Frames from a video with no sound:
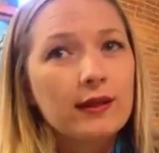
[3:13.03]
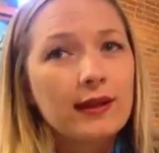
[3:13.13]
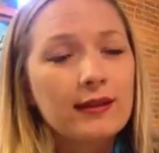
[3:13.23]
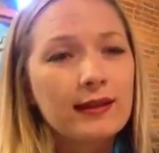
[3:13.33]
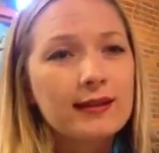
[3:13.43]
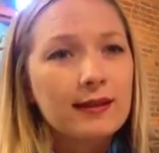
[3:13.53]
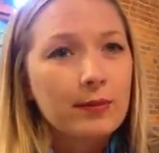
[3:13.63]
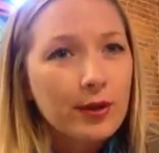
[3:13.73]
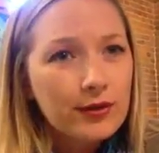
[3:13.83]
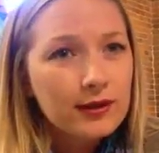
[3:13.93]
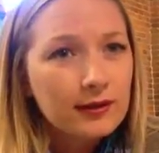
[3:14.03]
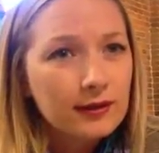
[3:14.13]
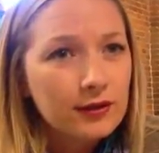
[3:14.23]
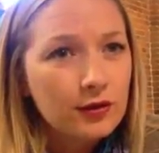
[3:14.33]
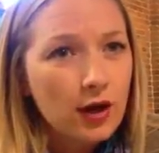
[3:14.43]
the things that
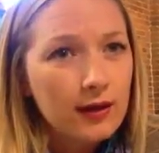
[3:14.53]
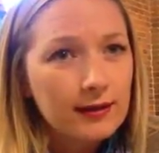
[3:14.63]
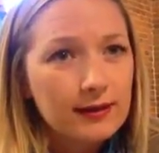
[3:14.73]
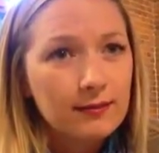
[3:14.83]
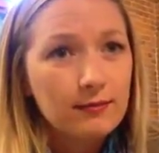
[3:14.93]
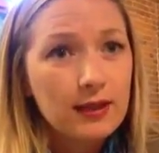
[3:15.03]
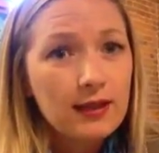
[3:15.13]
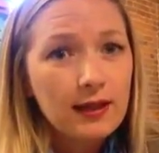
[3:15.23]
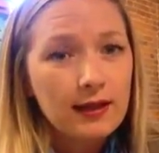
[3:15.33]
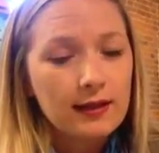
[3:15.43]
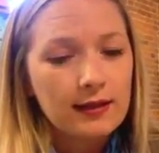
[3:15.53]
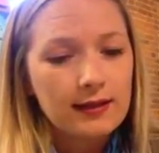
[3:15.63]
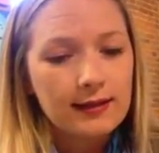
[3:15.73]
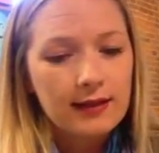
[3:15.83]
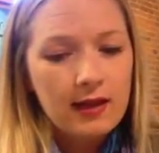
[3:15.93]
personally draws me in
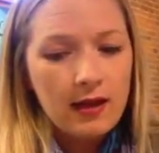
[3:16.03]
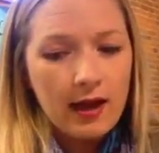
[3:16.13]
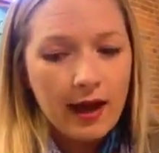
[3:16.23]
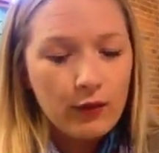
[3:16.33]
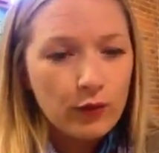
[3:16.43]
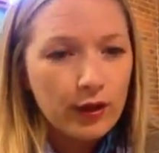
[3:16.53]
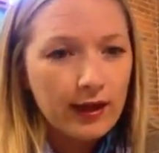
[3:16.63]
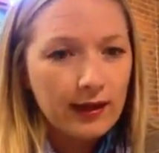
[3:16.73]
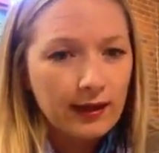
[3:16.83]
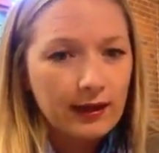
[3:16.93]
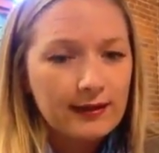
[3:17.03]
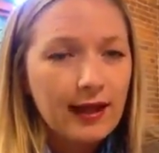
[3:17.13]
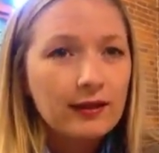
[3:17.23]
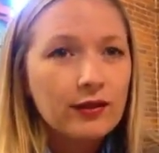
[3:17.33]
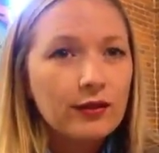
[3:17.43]
is I work in a
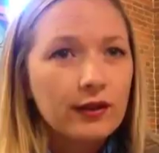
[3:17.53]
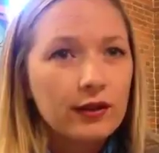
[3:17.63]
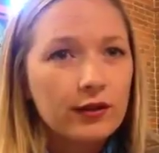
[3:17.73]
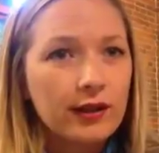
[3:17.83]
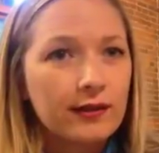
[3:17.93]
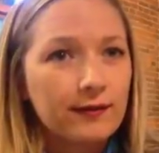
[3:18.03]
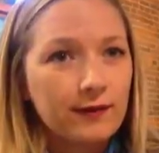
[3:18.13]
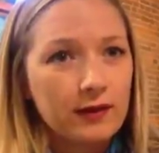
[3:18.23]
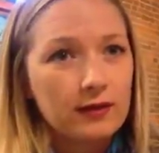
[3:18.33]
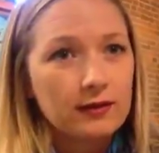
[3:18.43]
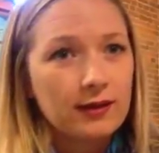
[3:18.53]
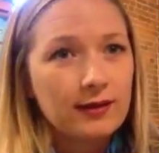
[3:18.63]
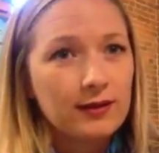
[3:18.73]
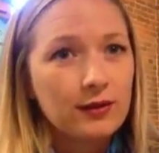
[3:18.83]
technical and creative field.